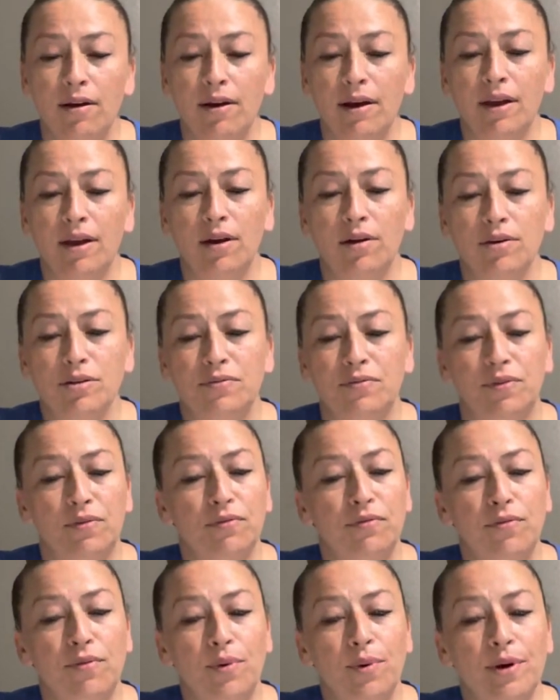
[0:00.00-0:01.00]
It goes from
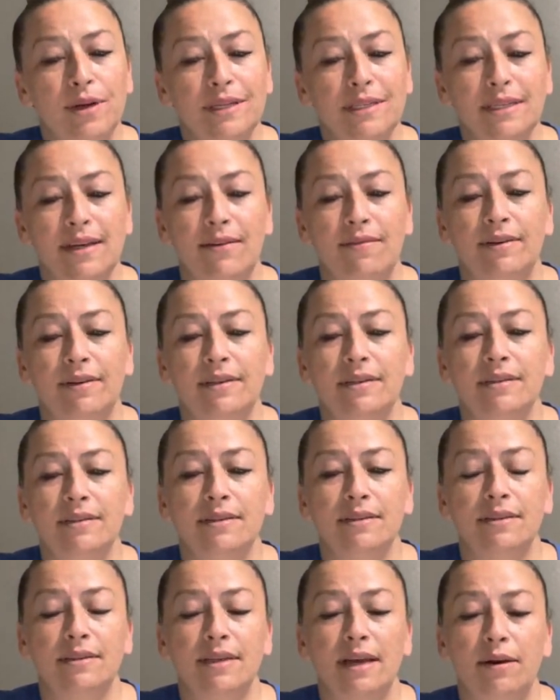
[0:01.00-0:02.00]
4 to 7
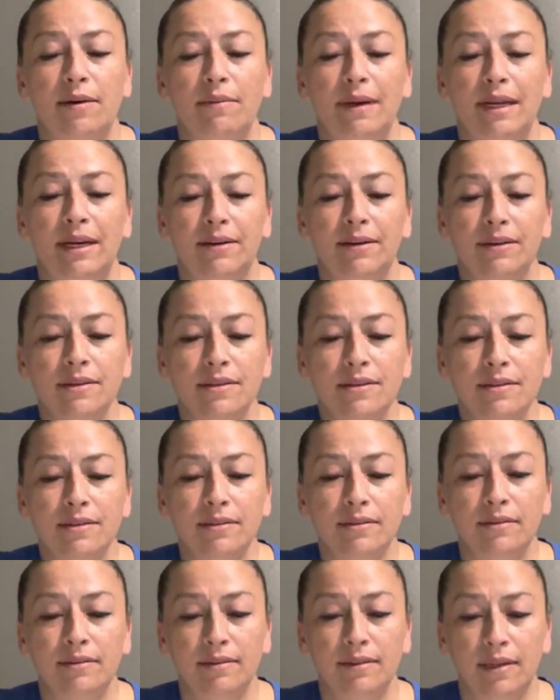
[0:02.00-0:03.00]
centimeters
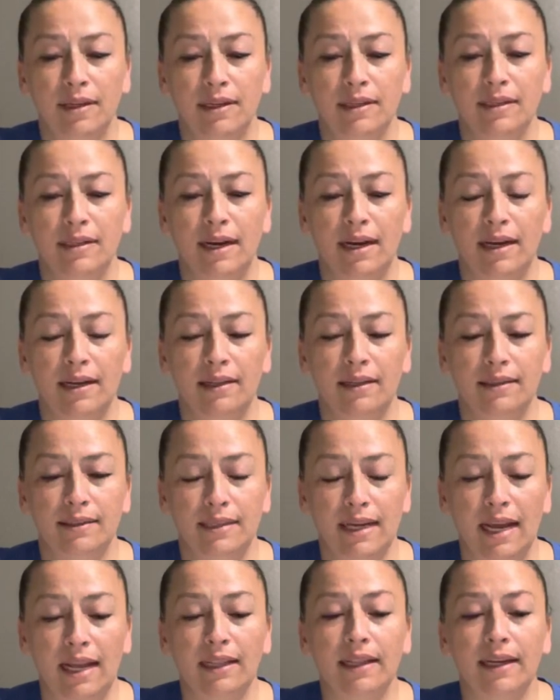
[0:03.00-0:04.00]
in
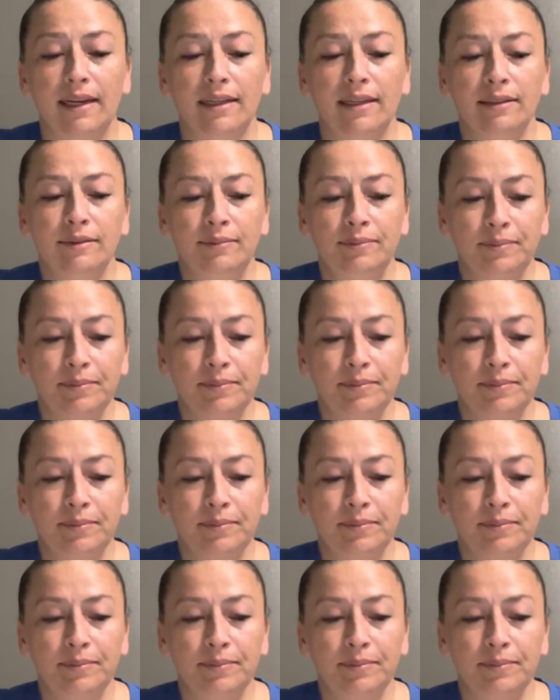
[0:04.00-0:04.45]
dilated,